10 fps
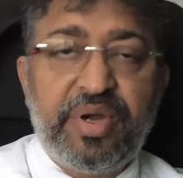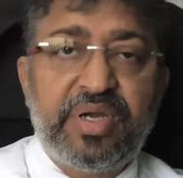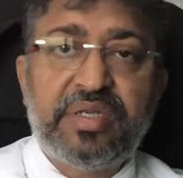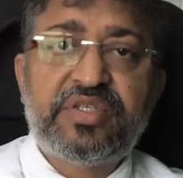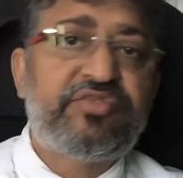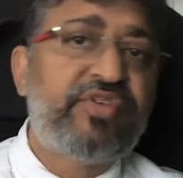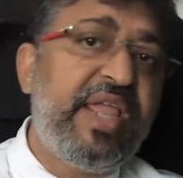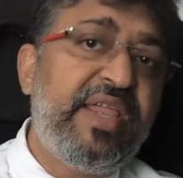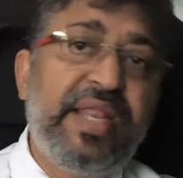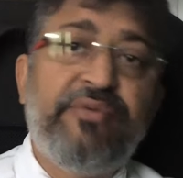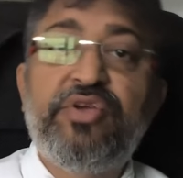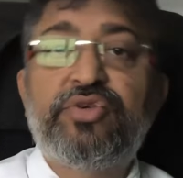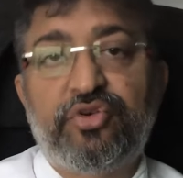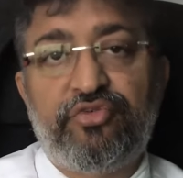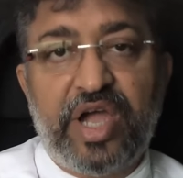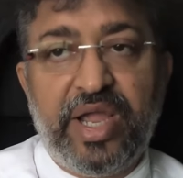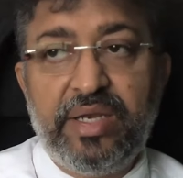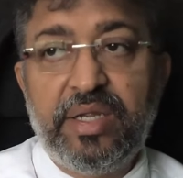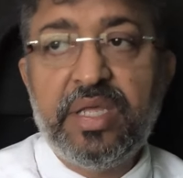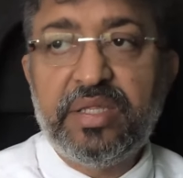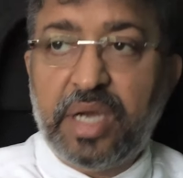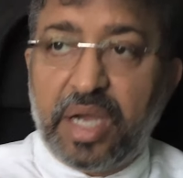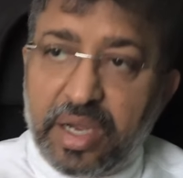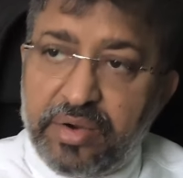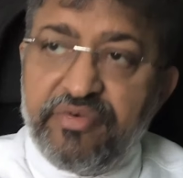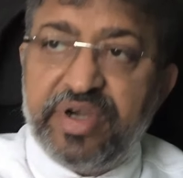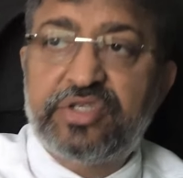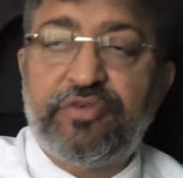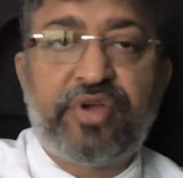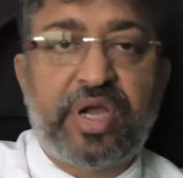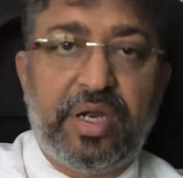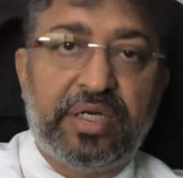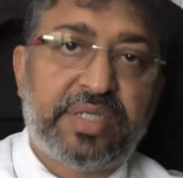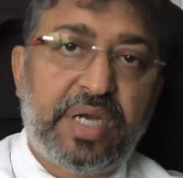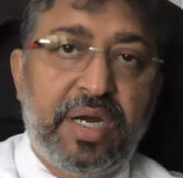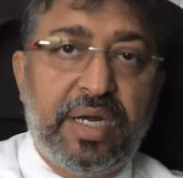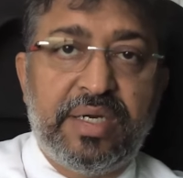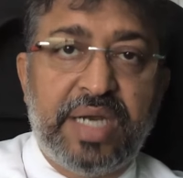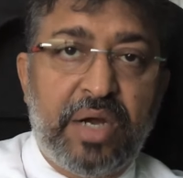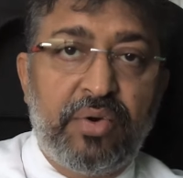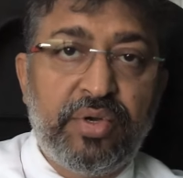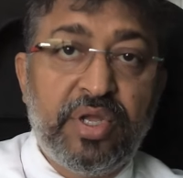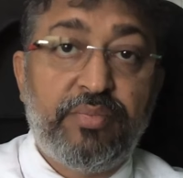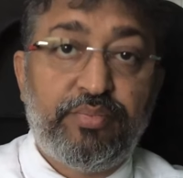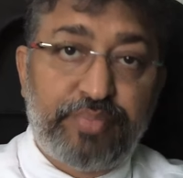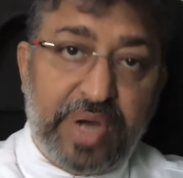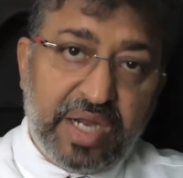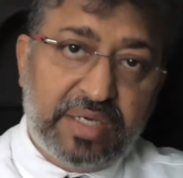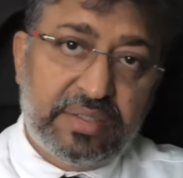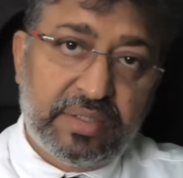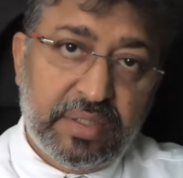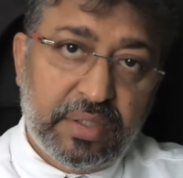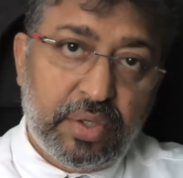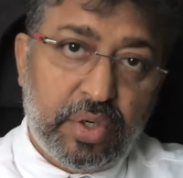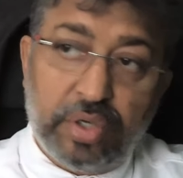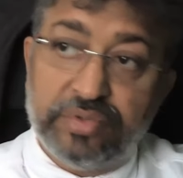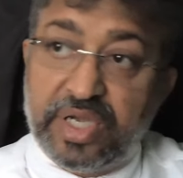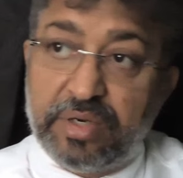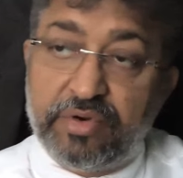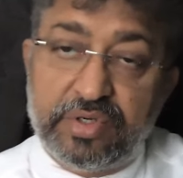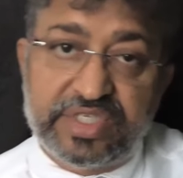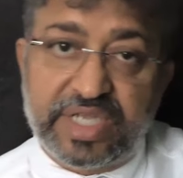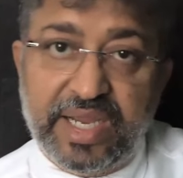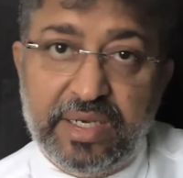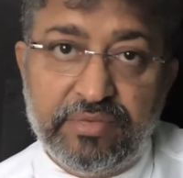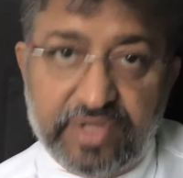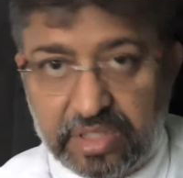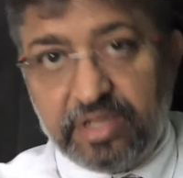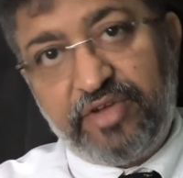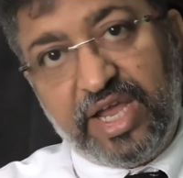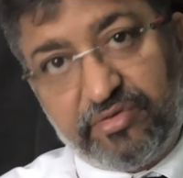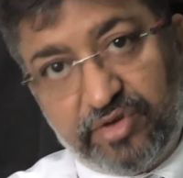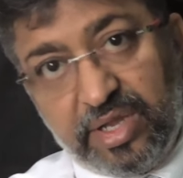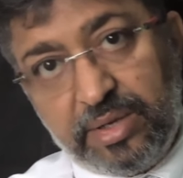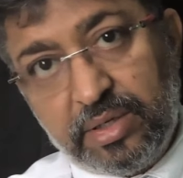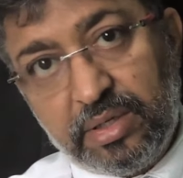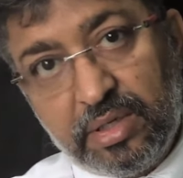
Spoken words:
But strangely, we used to find hundreds of cars are now parked on the roadside within the factory.